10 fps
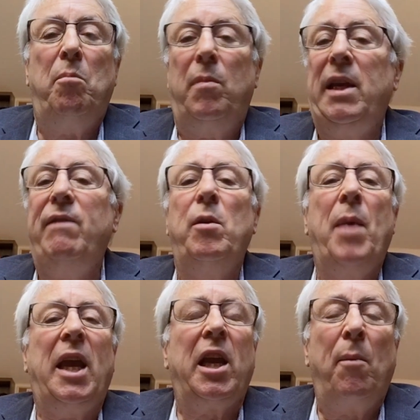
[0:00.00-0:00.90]
even
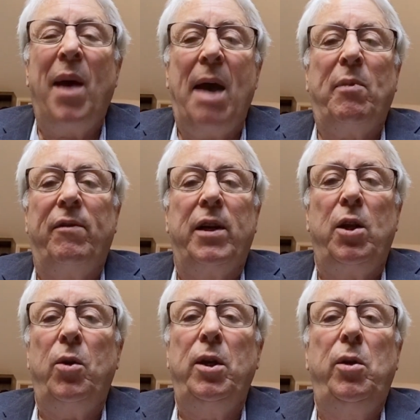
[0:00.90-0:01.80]
making a map of it.
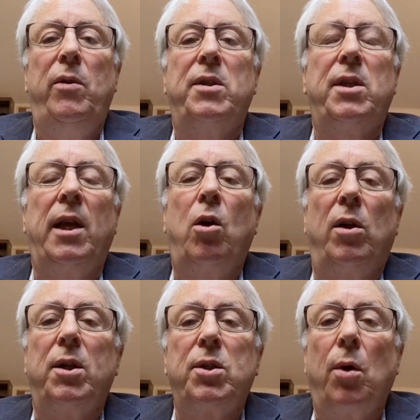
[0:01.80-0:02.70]
You can do this thing
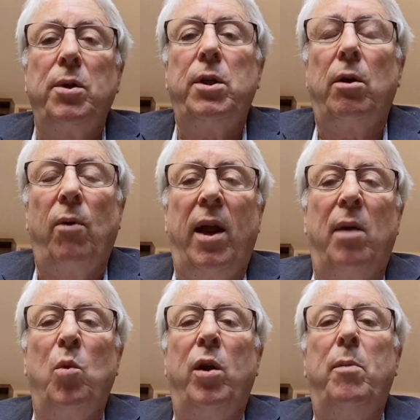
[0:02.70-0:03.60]
called a
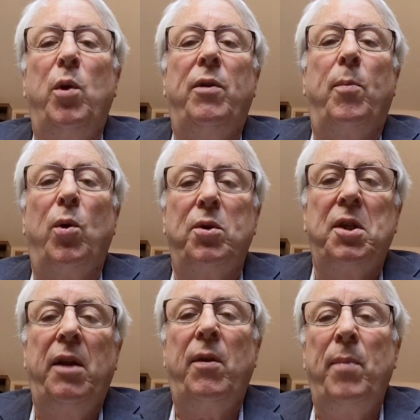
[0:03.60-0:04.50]
sociogram, where you put the
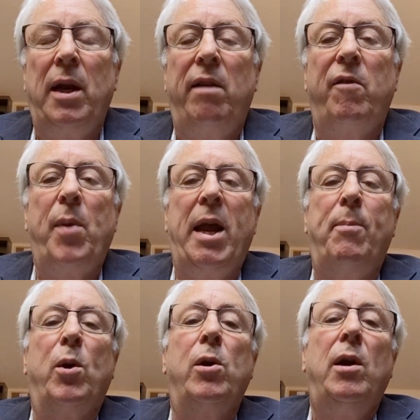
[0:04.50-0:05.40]
person in the middle of the
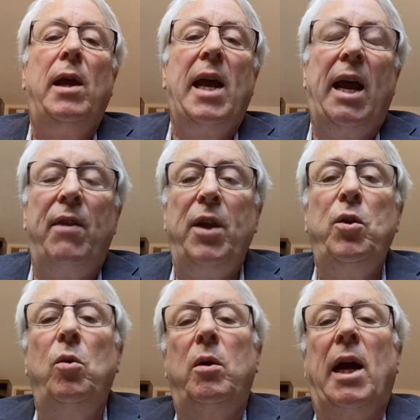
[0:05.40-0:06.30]
paper, and then
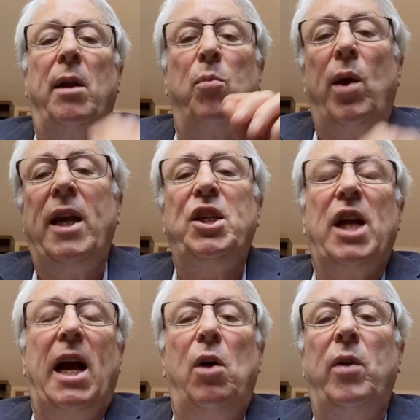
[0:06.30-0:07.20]
you kind of branch
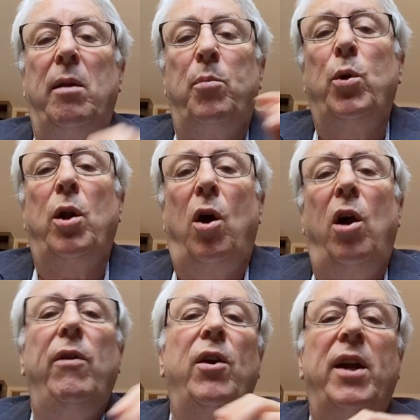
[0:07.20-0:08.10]
out and put
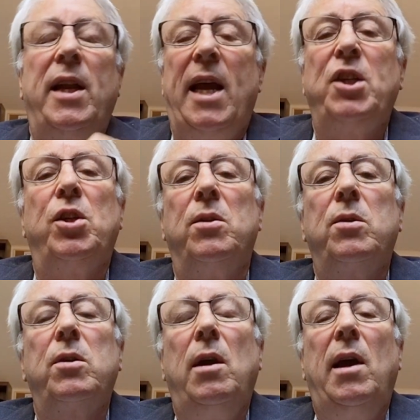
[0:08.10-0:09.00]
all their
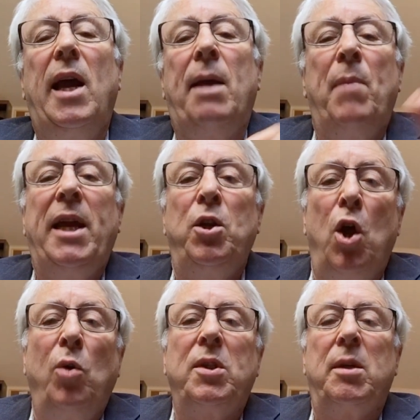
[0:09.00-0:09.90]
connections and make
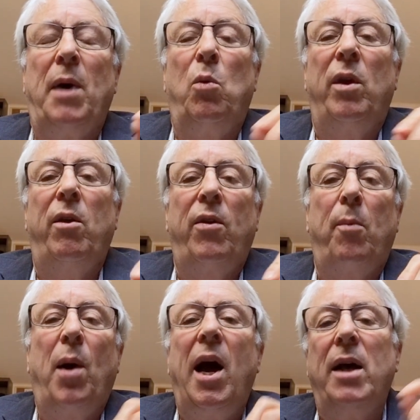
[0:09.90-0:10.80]
notes about whether they're
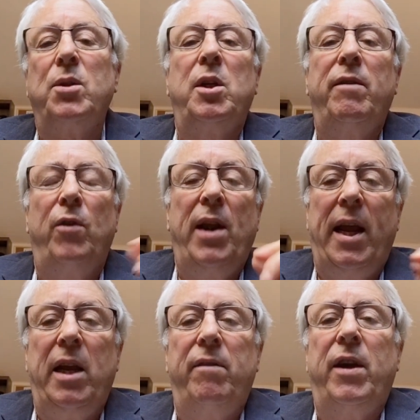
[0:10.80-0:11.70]
positive or
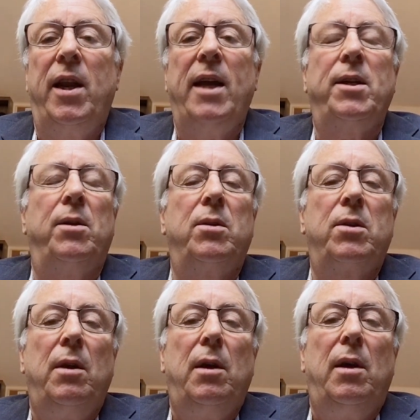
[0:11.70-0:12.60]
negative connections.
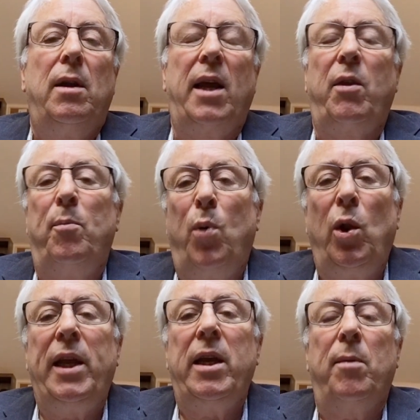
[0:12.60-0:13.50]
Like the
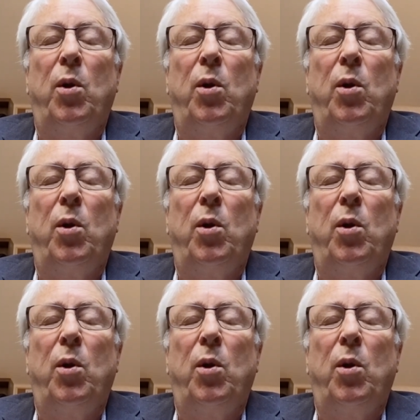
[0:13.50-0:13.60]
bully in a